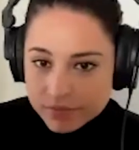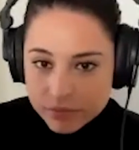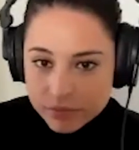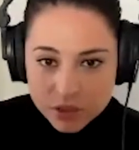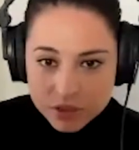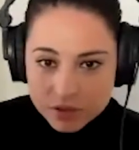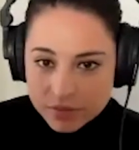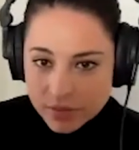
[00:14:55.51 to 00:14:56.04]

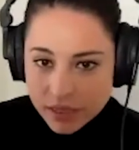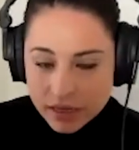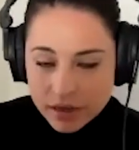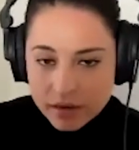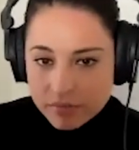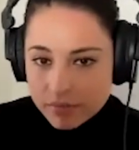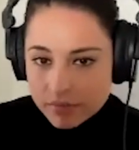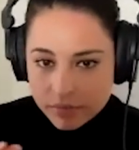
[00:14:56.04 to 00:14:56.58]
which is like
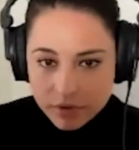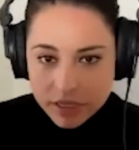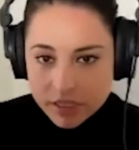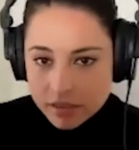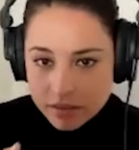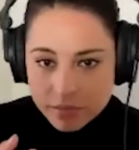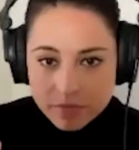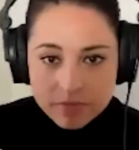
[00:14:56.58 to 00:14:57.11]

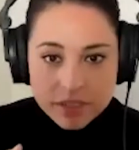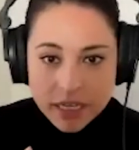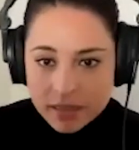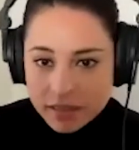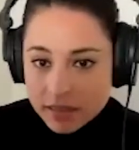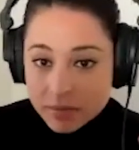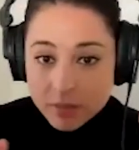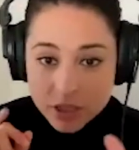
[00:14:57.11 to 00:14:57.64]
racism,
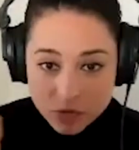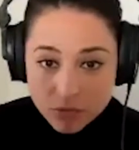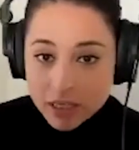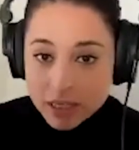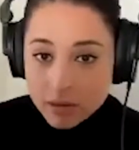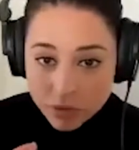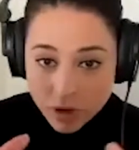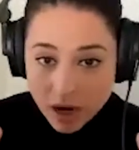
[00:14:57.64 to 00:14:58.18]
sexism. It's a
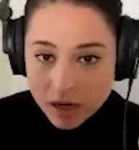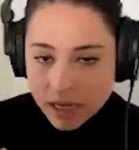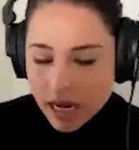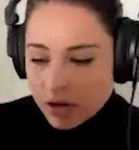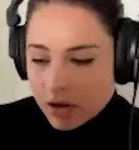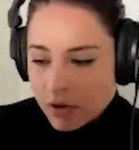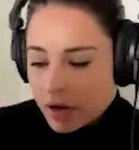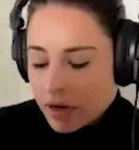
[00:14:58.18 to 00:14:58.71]
really broad
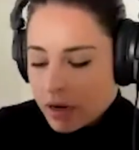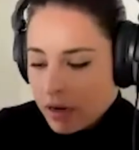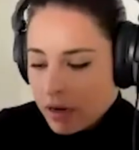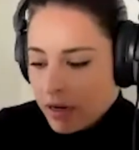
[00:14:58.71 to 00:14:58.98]
category.